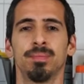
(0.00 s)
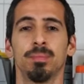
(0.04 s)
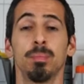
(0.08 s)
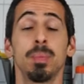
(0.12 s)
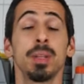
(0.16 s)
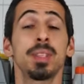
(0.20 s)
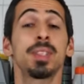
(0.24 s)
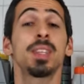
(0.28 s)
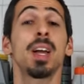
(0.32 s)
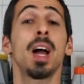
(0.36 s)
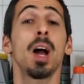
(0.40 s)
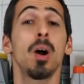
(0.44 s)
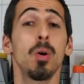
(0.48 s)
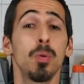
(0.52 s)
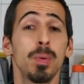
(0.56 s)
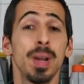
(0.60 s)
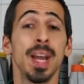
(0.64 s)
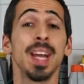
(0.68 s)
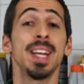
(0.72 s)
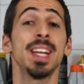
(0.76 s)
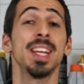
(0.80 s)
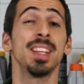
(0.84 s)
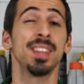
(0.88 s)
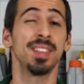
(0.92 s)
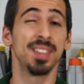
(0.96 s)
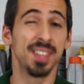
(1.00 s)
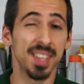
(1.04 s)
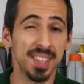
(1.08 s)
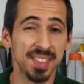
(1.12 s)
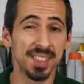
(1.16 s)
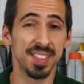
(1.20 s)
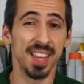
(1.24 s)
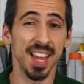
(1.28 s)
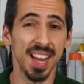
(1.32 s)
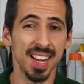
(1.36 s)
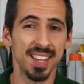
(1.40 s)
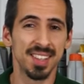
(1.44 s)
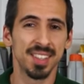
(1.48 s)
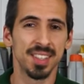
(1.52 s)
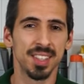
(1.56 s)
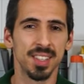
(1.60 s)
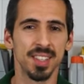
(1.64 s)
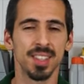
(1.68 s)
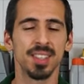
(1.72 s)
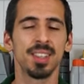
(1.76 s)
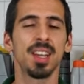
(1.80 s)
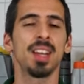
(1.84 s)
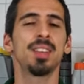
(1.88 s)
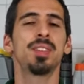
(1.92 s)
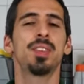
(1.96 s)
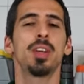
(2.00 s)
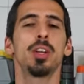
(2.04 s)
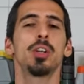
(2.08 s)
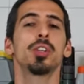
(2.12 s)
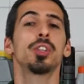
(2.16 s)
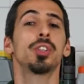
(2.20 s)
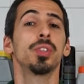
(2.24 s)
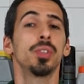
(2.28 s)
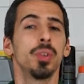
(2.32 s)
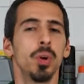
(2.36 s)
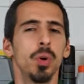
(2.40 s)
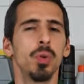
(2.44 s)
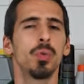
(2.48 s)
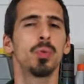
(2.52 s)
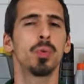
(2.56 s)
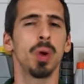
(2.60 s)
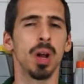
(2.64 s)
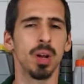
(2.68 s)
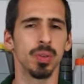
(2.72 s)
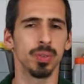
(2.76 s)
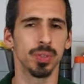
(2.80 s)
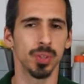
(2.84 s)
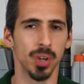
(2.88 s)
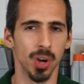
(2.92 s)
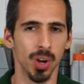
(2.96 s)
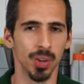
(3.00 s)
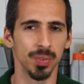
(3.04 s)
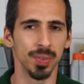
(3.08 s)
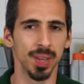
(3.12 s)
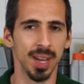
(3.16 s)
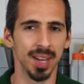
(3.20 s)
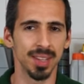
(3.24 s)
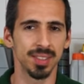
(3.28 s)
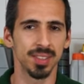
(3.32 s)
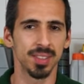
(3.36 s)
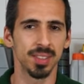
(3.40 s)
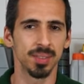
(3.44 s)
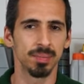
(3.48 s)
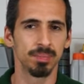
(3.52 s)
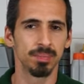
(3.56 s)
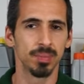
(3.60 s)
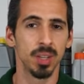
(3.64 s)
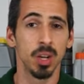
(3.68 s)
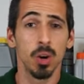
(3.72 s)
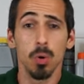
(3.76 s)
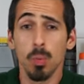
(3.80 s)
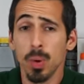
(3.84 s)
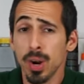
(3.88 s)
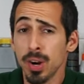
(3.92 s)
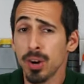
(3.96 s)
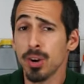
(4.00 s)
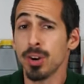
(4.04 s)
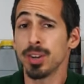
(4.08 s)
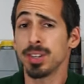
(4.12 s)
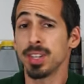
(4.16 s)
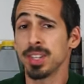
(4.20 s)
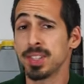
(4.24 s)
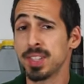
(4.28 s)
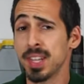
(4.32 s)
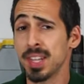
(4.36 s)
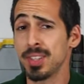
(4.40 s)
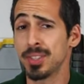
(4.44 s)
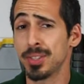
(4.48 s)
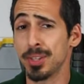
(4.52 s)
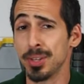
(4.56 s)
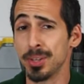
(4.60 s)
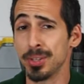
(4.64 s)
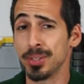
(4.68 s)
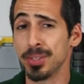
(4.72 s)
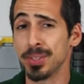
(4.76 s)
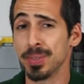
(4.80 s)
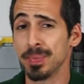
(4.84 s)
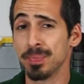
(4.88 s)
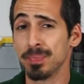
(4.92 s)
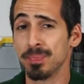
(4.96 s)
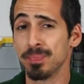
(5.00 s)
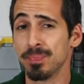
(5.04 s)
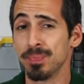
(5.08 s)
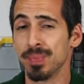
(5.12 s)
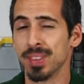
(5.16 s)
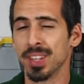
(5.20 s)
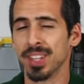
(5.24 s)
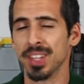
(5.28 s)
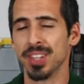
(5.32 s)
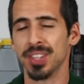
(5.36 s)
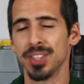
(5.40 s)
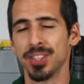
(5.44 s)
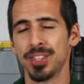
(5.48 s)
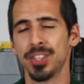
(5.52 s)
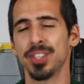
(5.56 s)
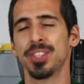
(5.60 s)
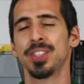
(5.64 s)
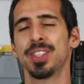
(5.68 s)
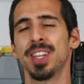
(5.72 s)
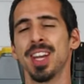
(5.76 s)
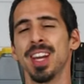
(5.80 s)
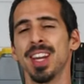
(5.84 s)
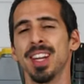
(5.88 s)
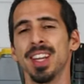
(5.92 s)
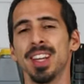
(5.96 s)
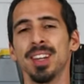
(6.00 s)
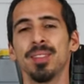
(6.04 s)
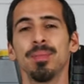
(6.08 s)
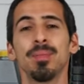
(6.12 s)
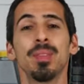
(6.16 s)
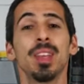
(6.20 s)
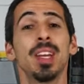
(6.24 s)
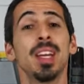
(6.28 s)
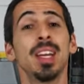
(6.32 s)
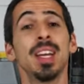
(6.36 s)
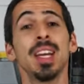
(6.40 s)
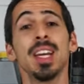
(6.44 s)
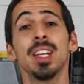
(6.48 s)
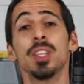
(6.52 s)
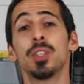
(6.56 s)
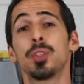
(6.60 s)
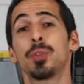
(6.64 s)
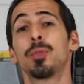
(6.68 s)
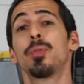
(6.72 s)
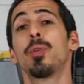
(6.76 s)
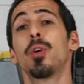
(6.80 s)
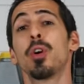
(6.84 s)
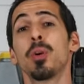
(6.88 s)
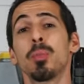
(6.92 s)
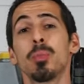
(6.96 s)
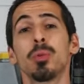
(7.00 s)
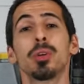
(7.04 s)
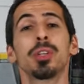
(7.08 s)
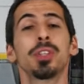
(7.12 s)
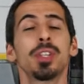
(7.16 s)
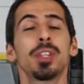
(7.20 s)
But how can it detect that there's no ground contact? Where are the sensors? Just kidding. It's far more